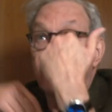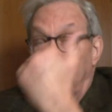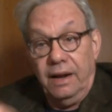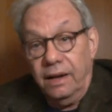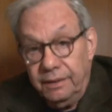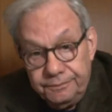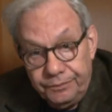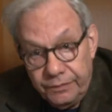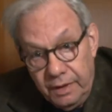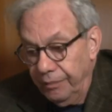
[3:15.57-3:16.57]
it.
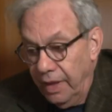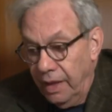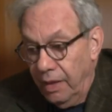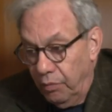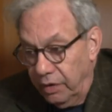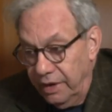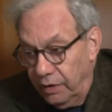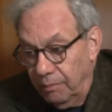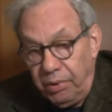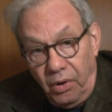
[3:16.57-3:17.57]
We're
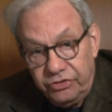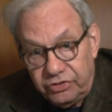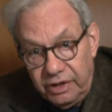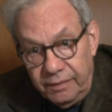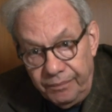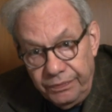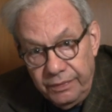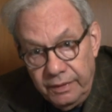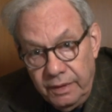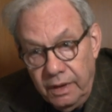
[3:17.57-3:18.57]
here in Boston.
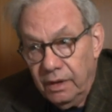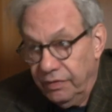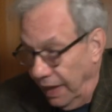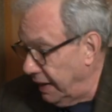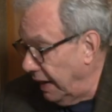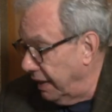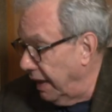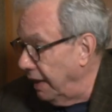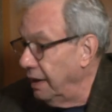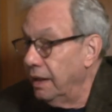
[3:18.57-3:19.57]
That I
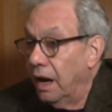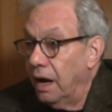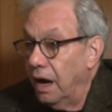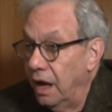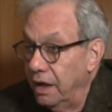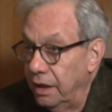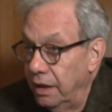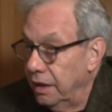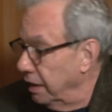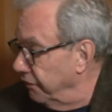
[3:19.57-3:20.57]
get.
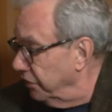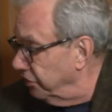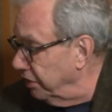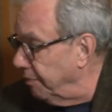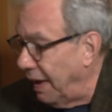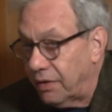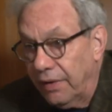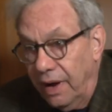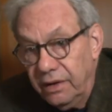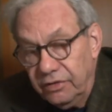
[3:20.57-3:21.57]
If you see the
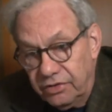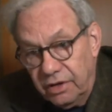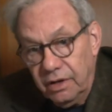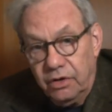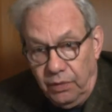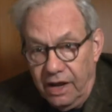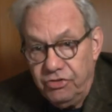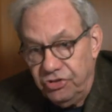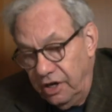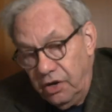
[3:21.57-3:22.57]
background, it's a gray,
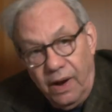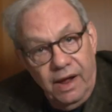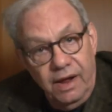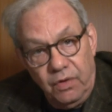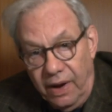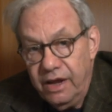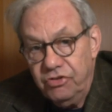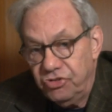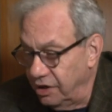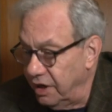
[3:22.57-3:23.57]
shitty gray, gray,
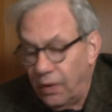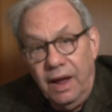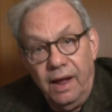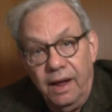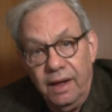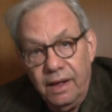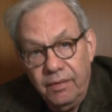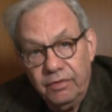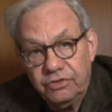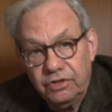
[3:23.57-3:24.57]
shitty gray,
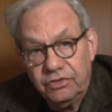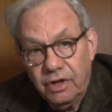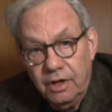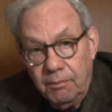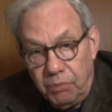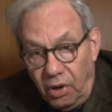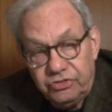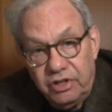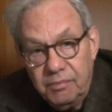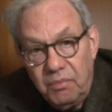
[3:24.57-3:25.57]
which it's
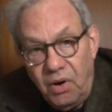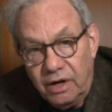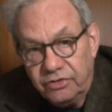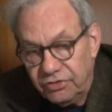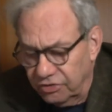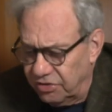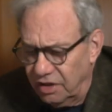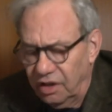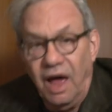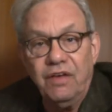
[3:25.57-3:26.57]
Boston in March, just a
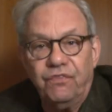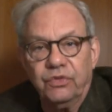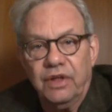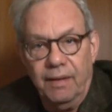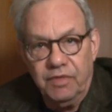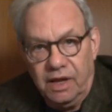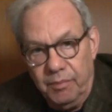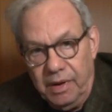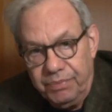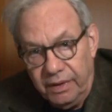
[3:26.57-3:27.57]
delightful time to
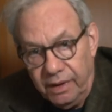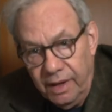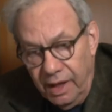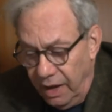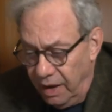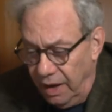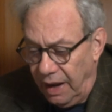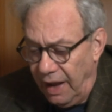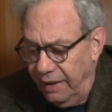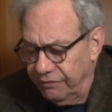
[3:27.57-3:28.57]
come up here.
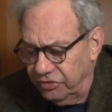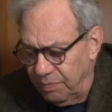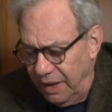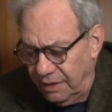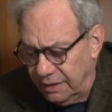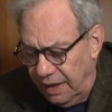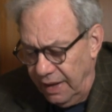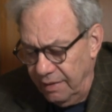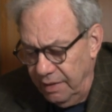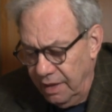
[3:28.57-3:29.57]
I have spent
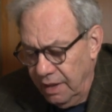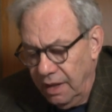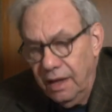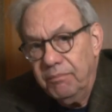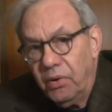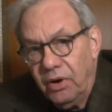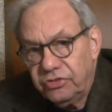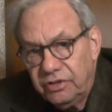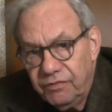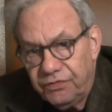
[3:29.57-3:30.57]
time in
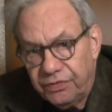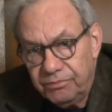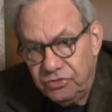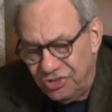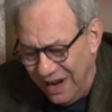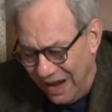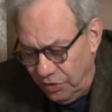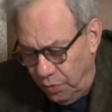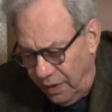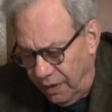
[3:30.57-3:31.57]
Boston from
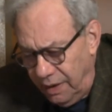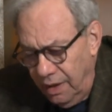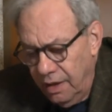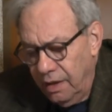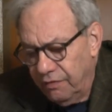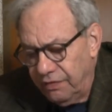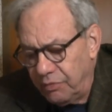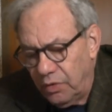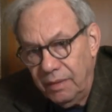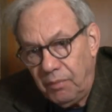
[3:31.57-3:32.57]
January,
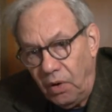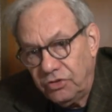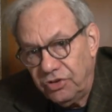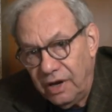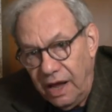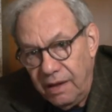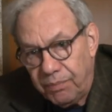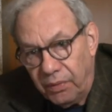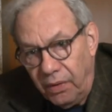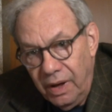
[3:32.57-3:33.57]
February, March, and
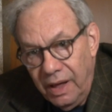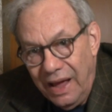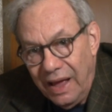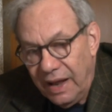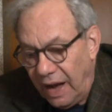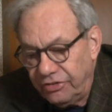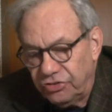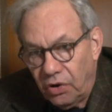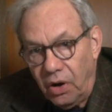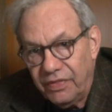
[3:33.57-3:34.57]
April, and I
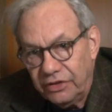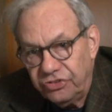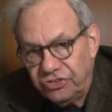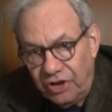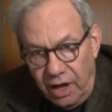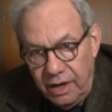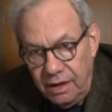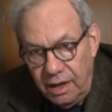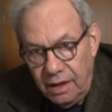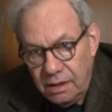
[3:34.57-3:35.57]
saw the
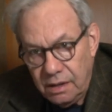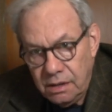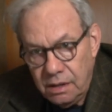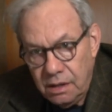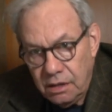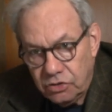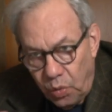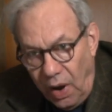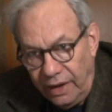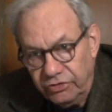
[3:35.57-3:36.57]
sun
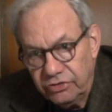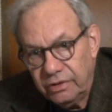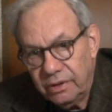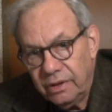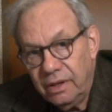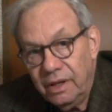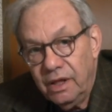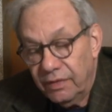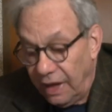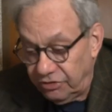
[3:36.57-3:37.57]
twice.
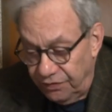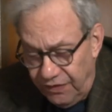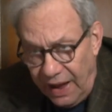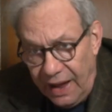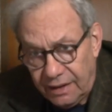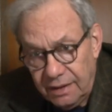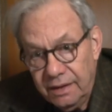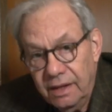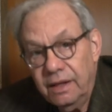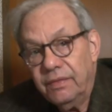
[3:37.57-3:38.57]
That's a fact.
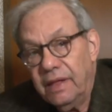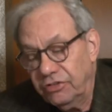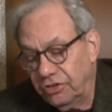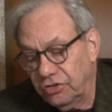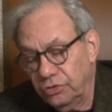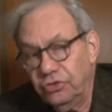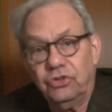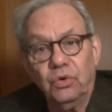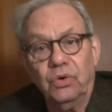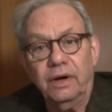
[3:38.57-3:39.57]
That's a true
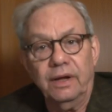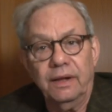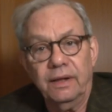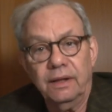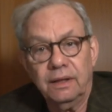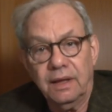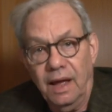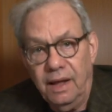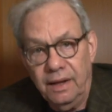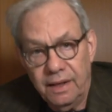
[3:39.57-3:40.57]
story.
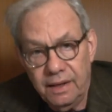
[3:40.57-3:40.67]
Okay?